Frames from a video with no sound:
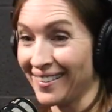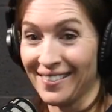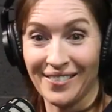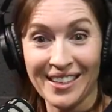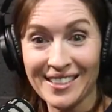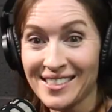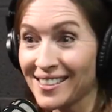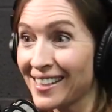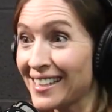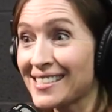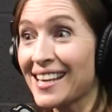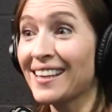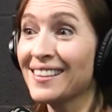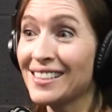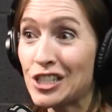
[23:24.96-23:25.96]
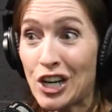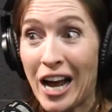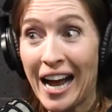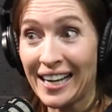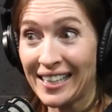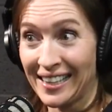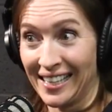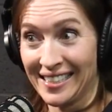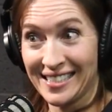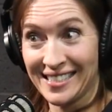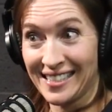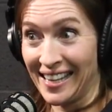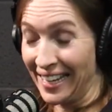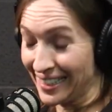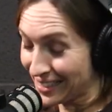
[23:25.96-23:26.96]
Where shall I send the check?
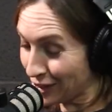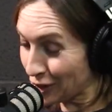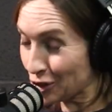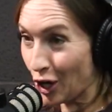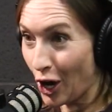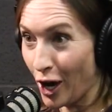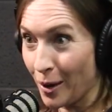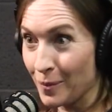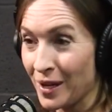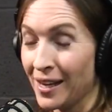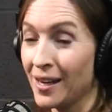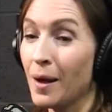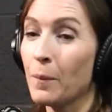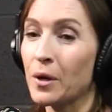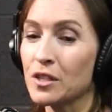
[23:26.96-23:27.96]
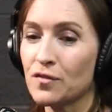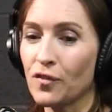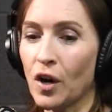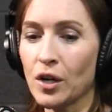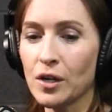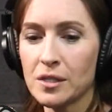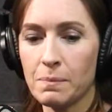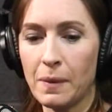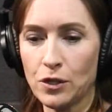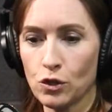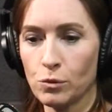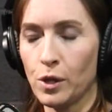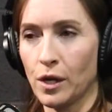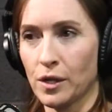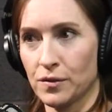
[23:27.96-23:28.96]
That's your job. But as far as mental
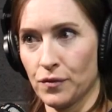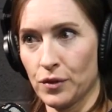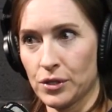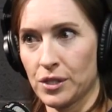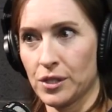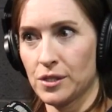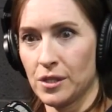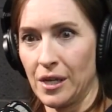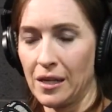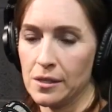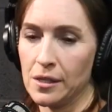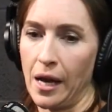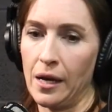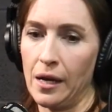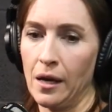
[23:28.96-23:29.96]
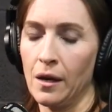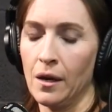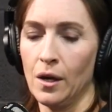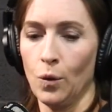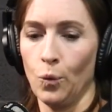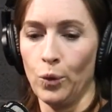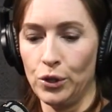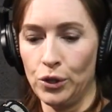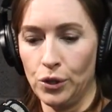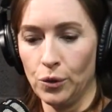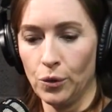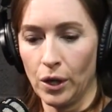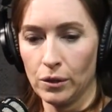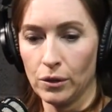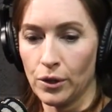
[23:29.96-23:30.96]
blocks versus anxiety, when you
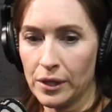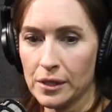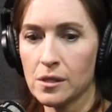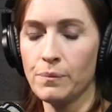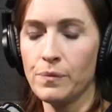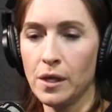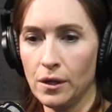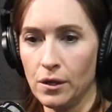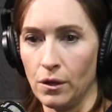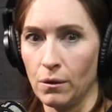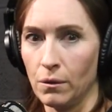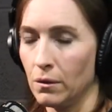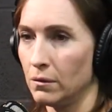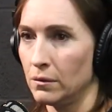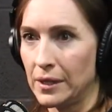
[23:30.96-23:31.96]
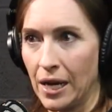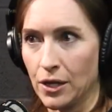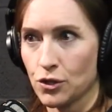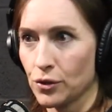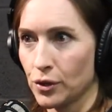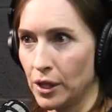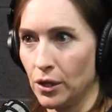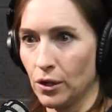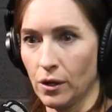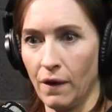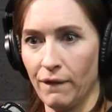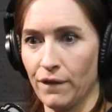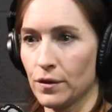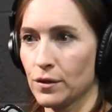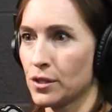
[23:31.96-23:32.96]
are learning something new, naturally your
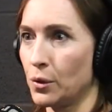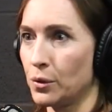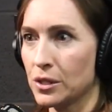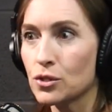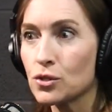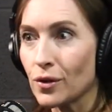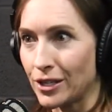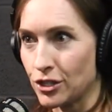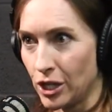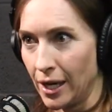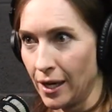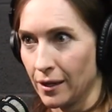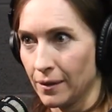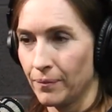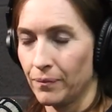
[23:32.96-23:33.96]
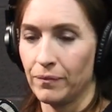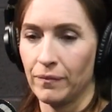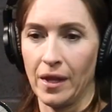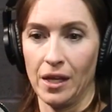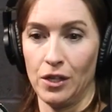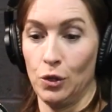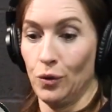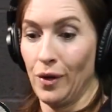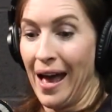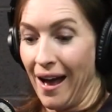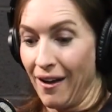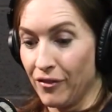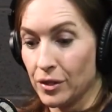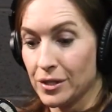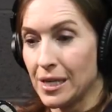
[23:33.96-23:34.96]
comfort zone is stretching. And you
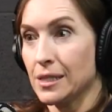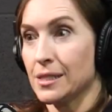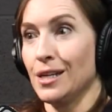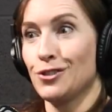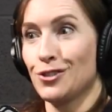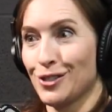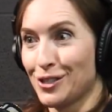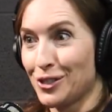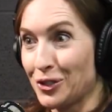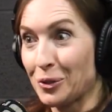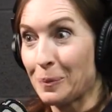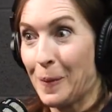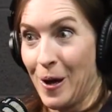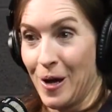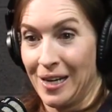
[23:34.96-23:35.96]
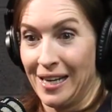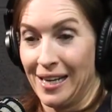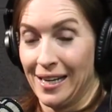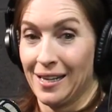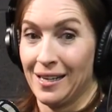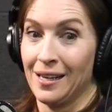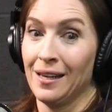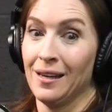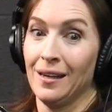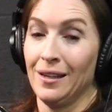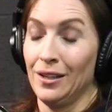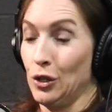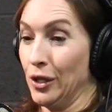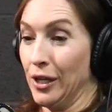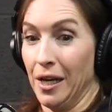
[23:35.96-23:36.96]
have the sensations in your body and
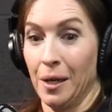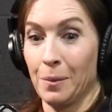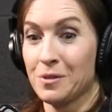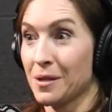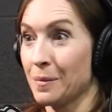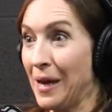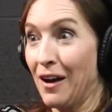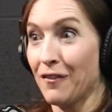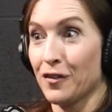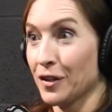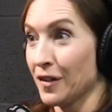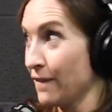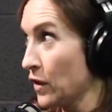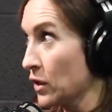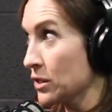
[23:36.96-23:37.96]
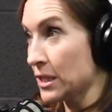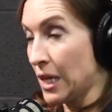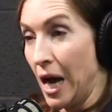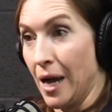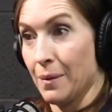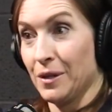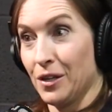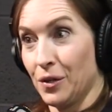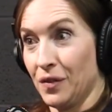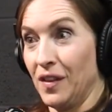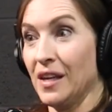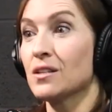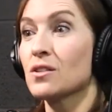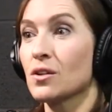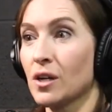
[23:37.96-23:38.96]
you get up to bat for the first time.
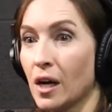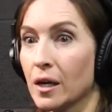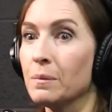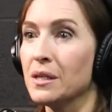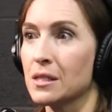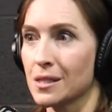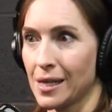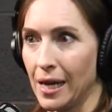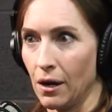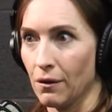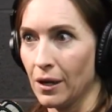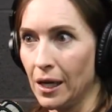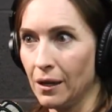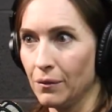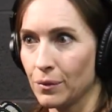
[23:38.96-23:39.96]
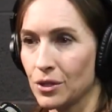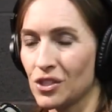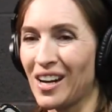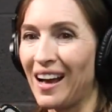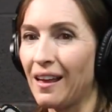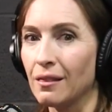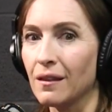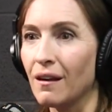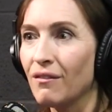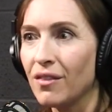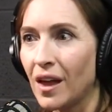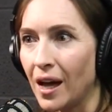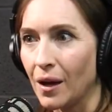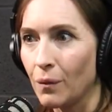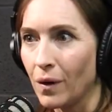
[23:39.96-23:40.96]
Things are going to be scary, which I love
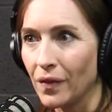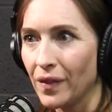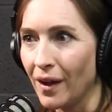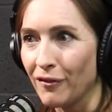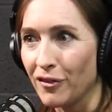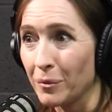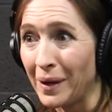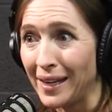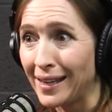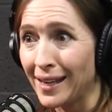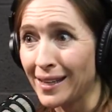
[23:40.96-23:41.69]
that. I want that for my kids.